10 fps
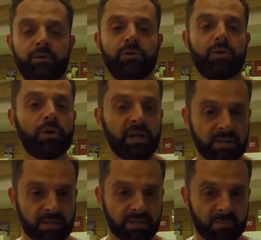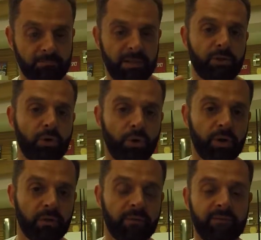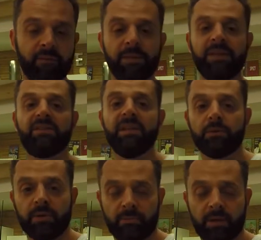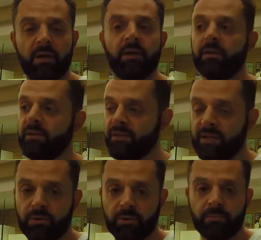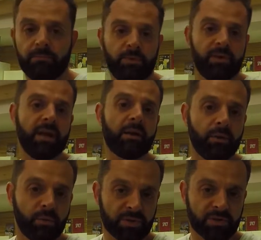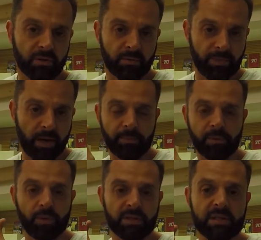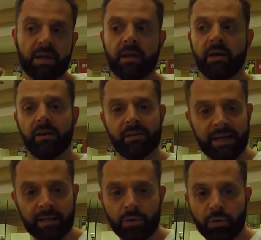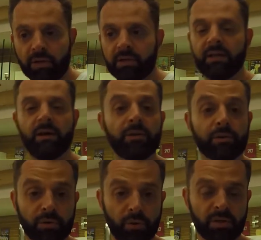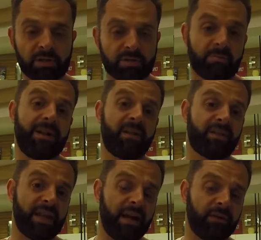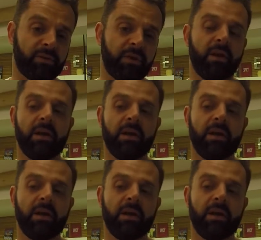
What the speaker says: tokens, Bitcoin from Ethereum, Monero, which are the popular ones, Litecoin, and other tokens. There's about 1,000.